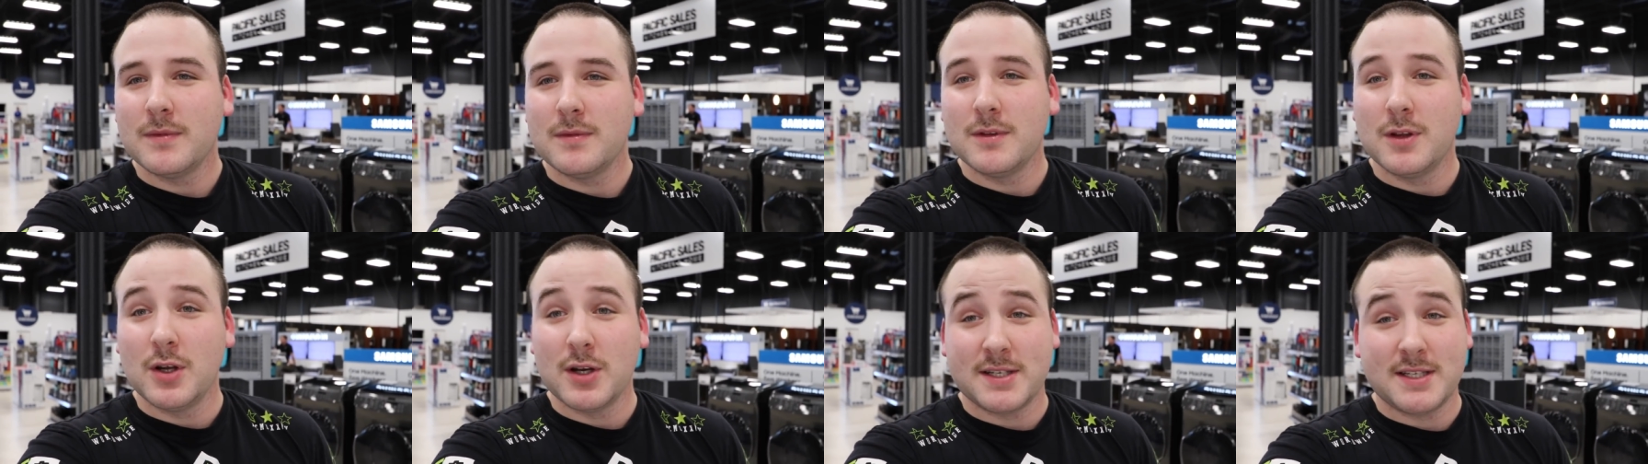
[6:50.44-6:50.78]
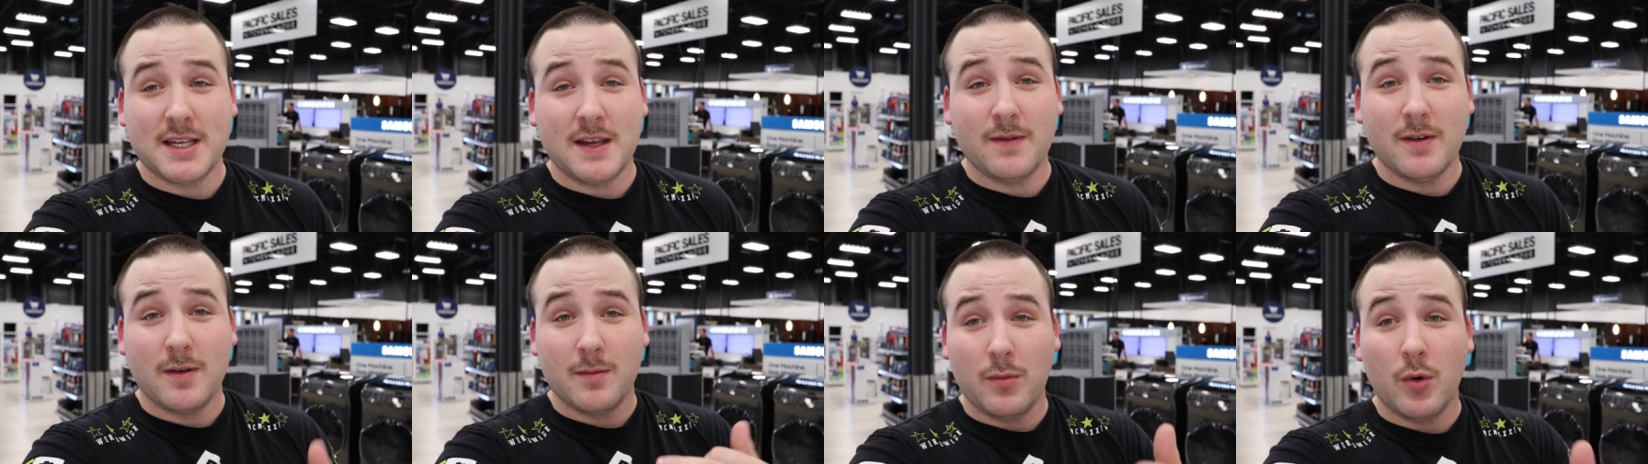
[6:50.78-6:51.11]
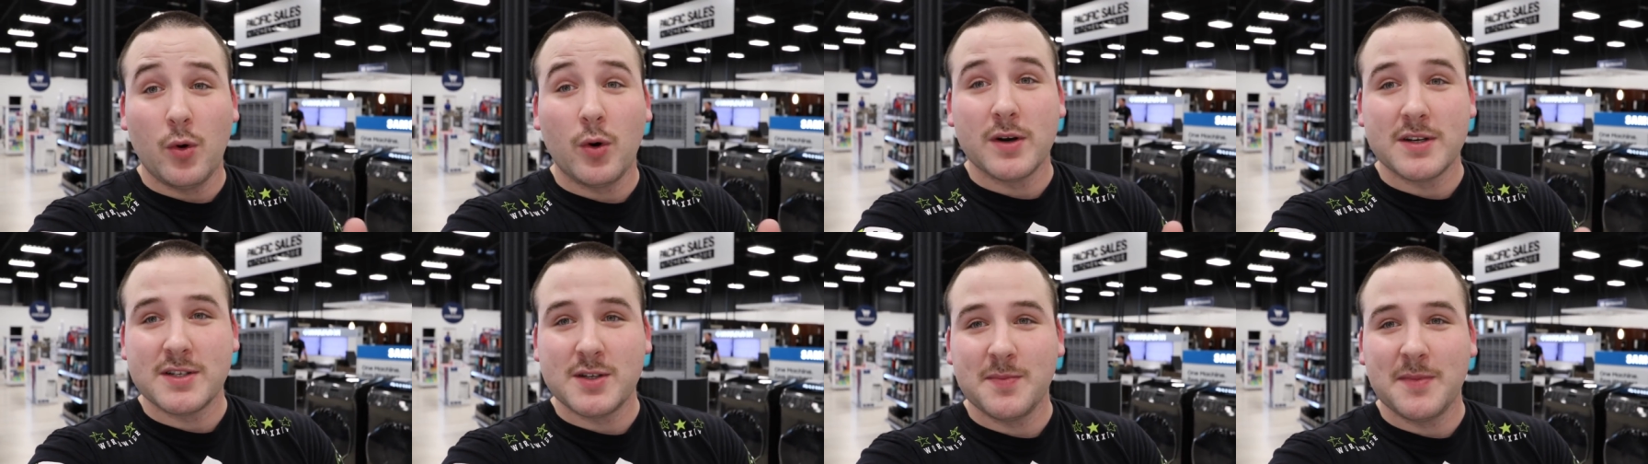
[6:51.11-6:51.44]
looks even
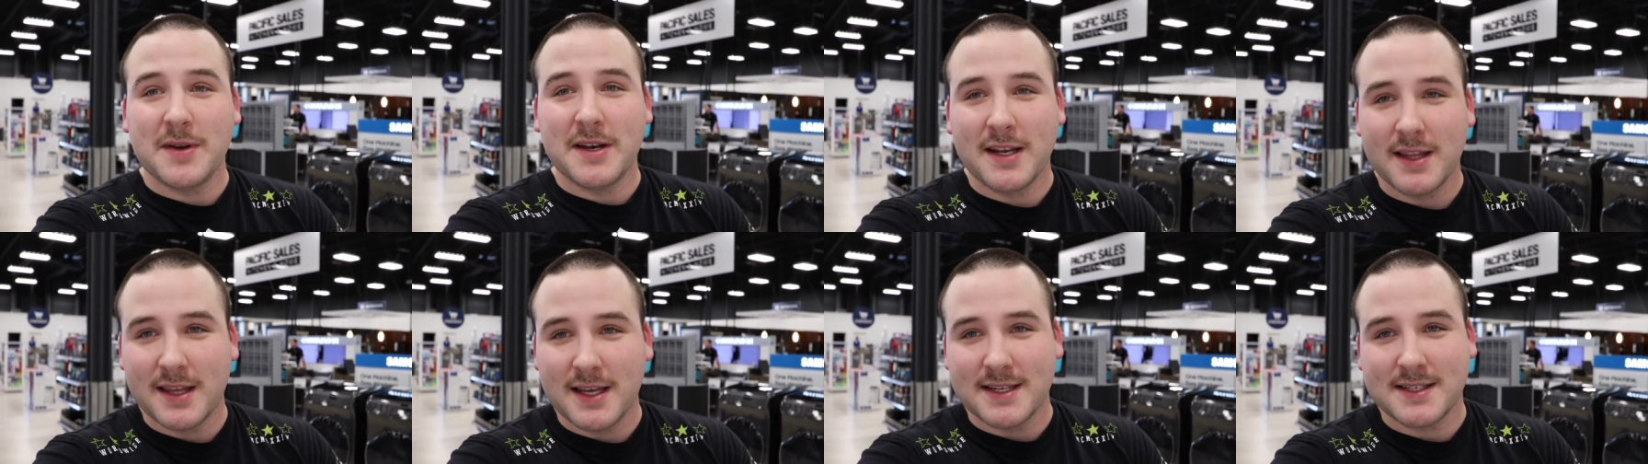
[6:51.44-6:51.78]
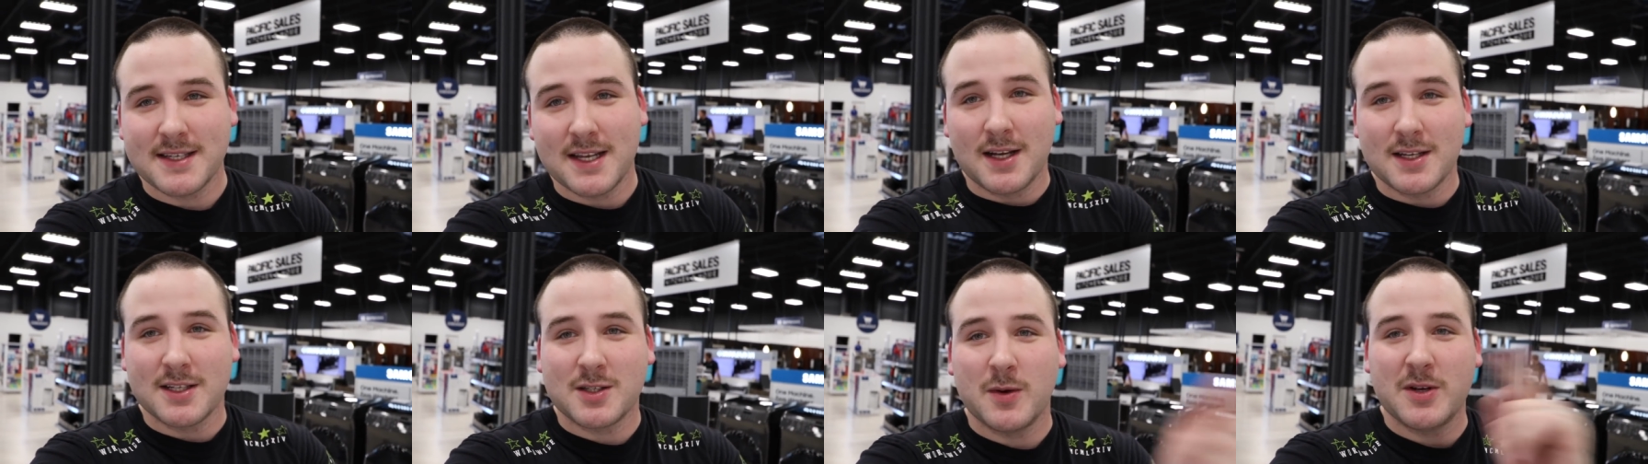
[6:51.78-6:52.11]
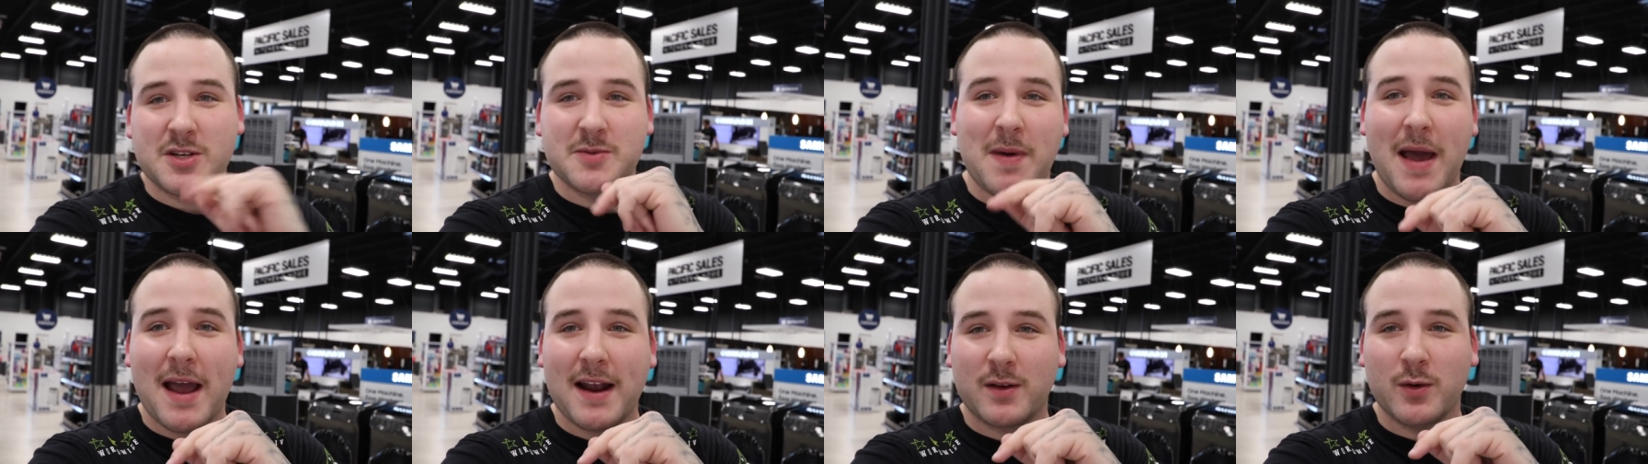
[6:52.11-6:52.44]
more zoomed into this, and I'll
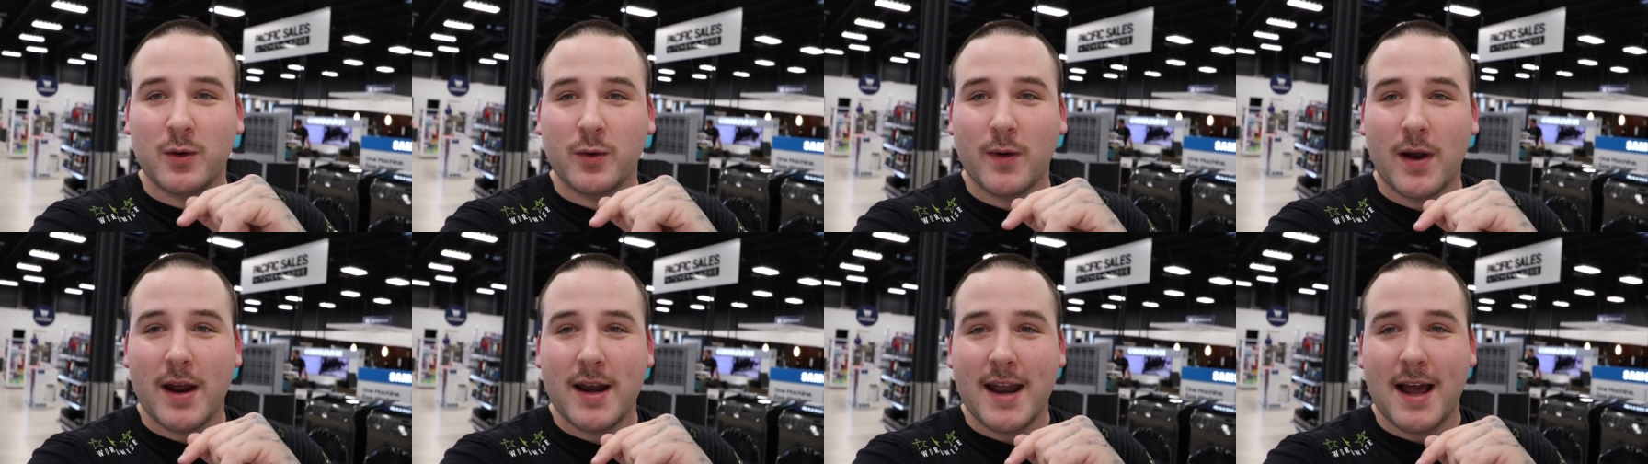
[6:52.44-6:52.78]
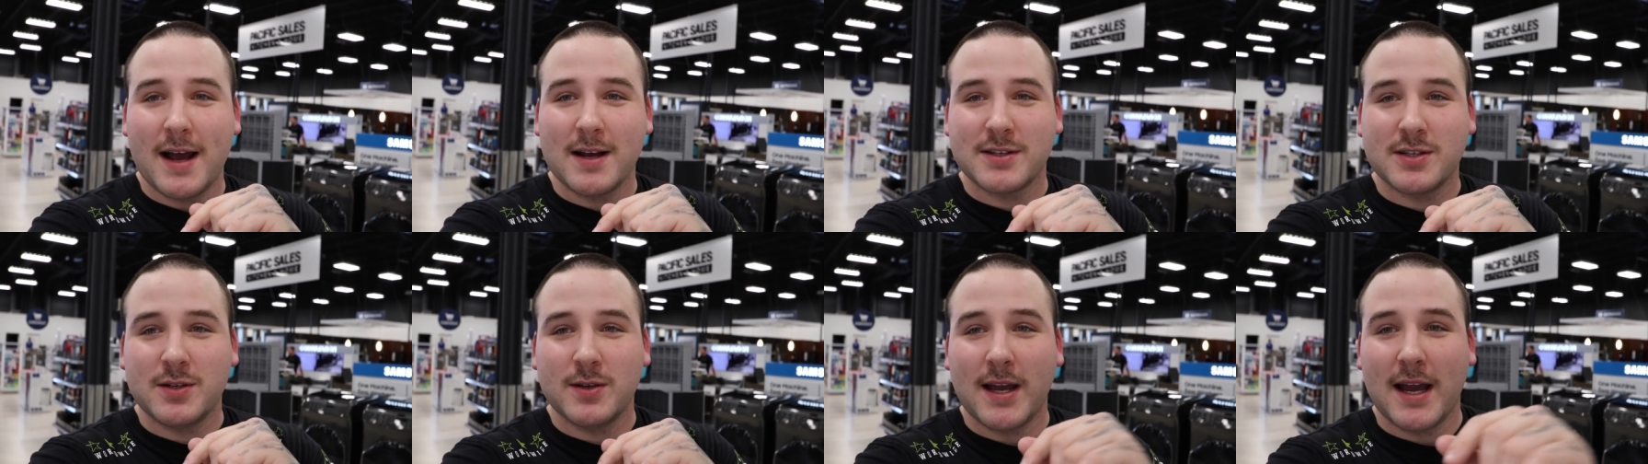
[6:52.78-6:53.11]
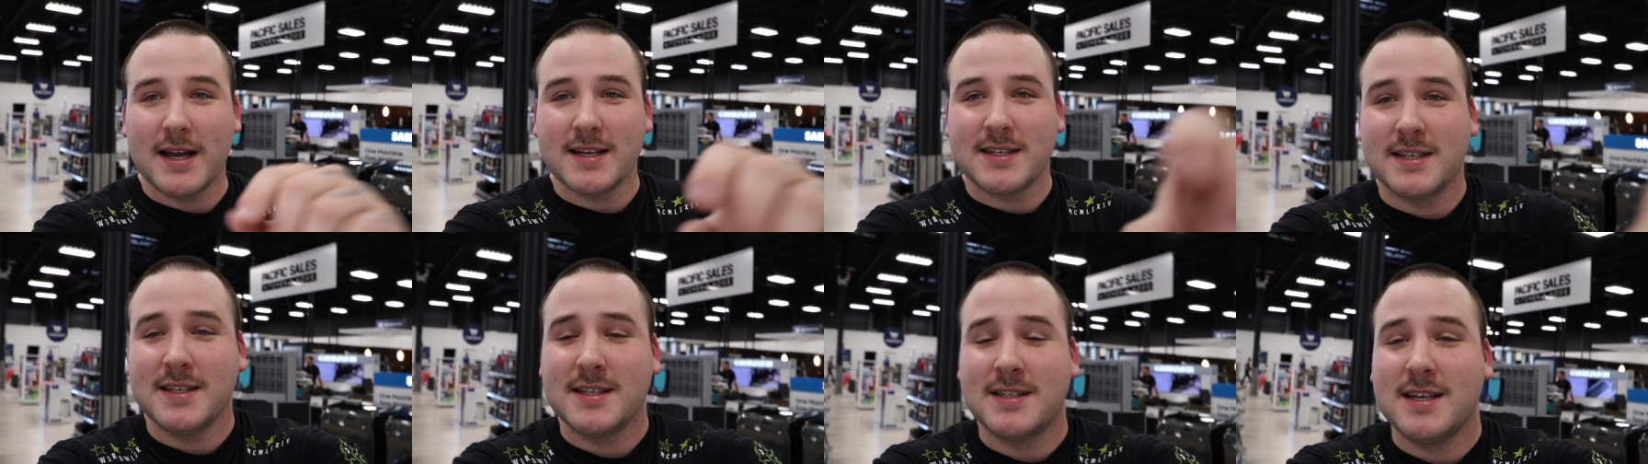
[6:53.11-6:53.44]
switch back to it right now so you
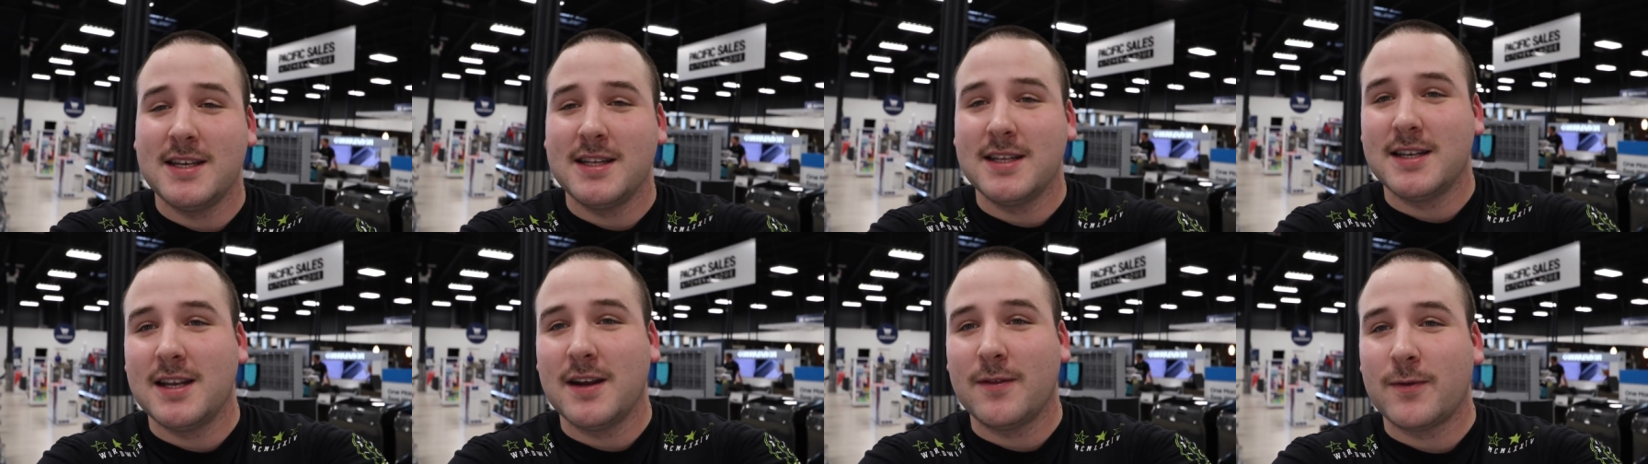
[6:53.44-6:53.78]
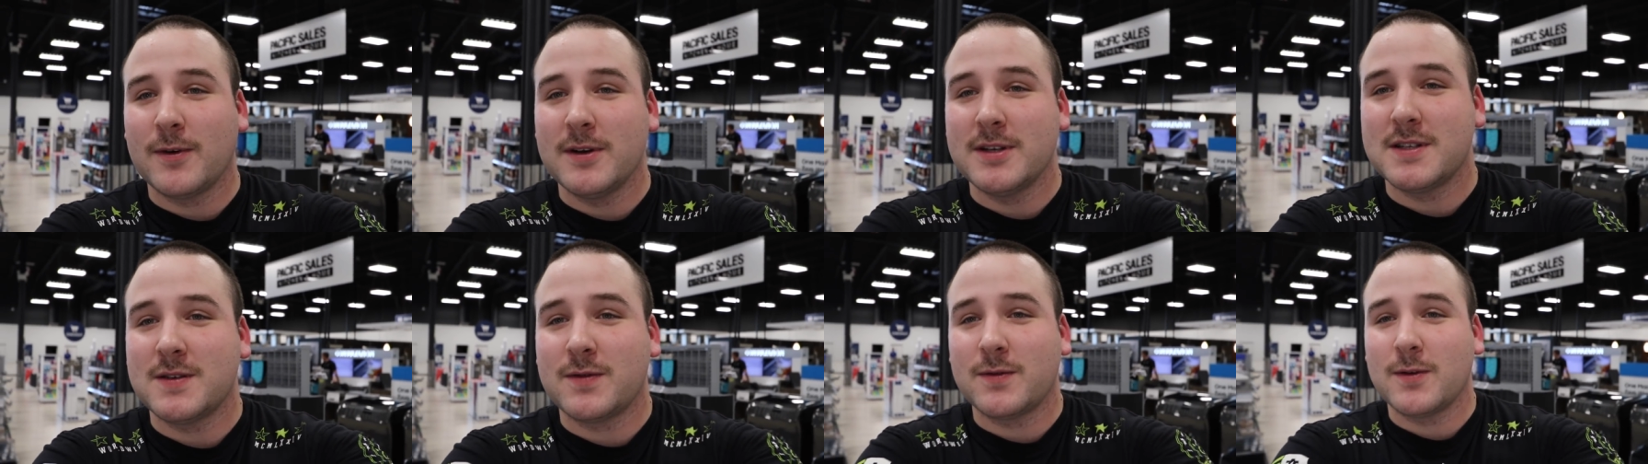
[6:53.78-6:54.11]
guys can see the difference